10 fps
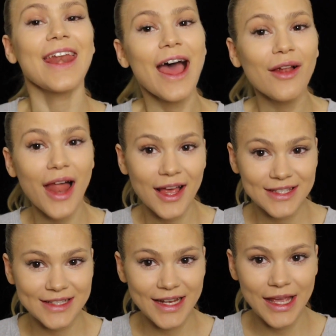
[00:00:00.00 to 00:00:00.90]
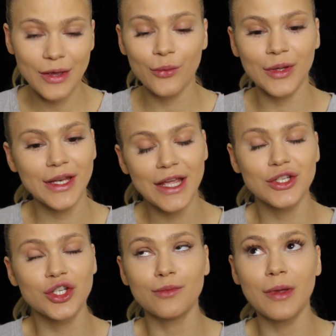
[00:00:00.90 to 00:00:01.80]
And now lastly, we
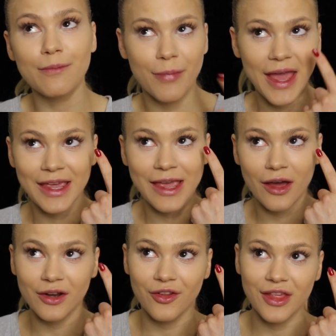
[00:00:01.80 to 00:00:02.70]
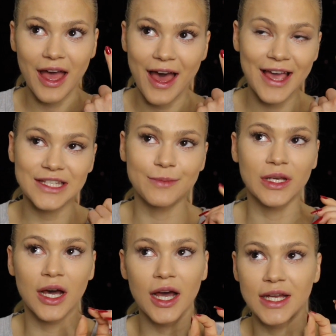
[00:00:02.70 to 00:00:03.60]
need to be baking under the eyes
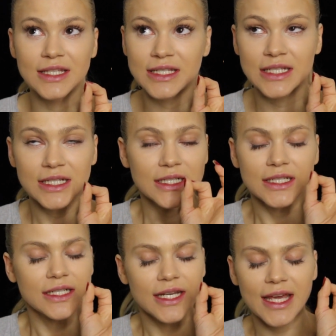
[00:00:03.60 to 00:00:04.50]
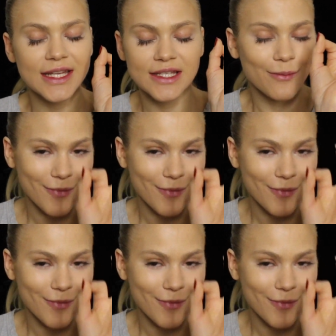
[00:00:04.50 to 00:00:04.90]
because it is a